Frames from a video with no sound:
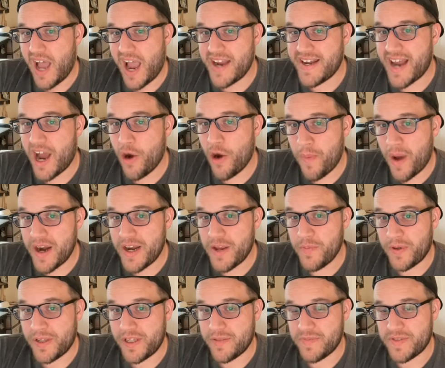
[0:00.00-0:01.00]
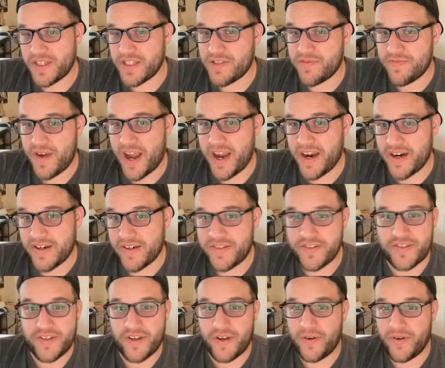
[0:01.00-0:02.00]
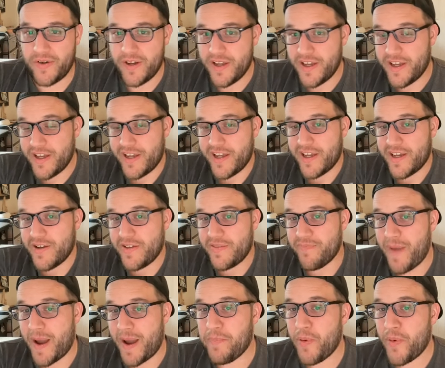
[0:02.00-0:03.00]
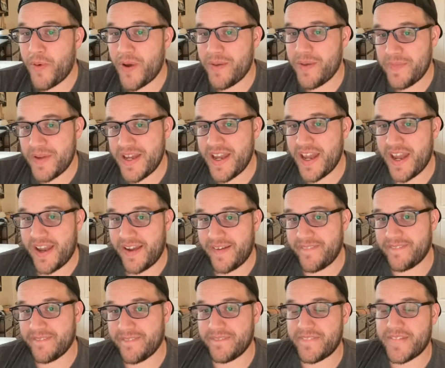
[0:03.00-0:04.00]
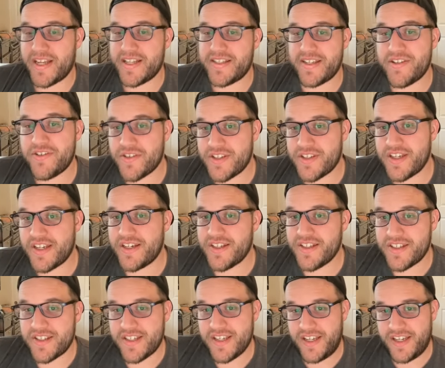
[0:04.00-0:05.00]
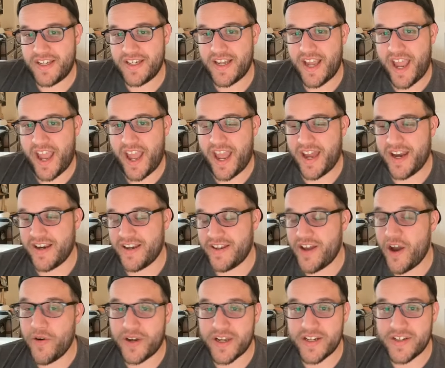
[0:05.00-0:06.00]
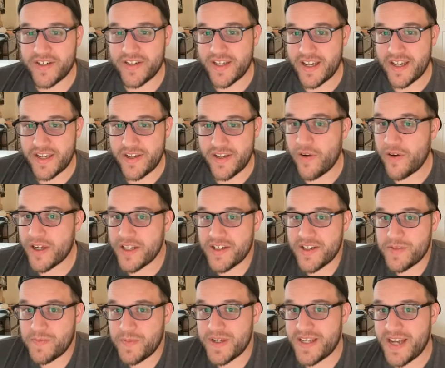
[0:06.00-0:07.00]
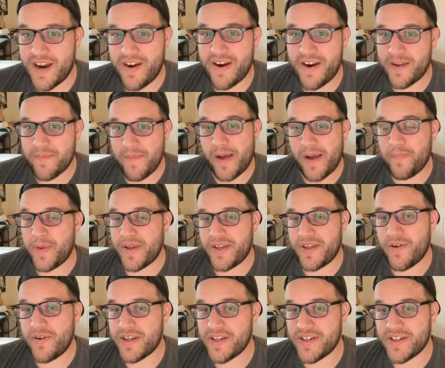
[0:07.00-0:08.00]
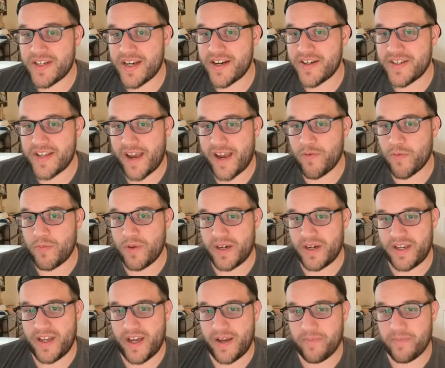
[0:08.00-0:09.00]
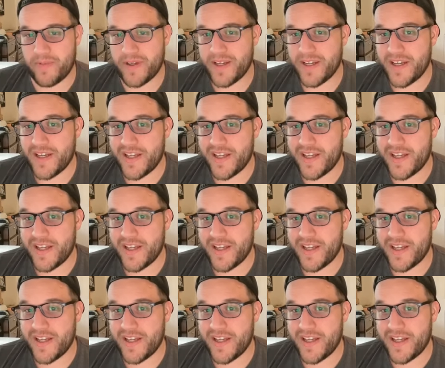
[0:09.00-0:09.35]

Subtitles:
I doubt Monty Williams gets fired. So my point being, it's interesting to see. And Jokic has been tearing him up, but Jokic tears everybody up.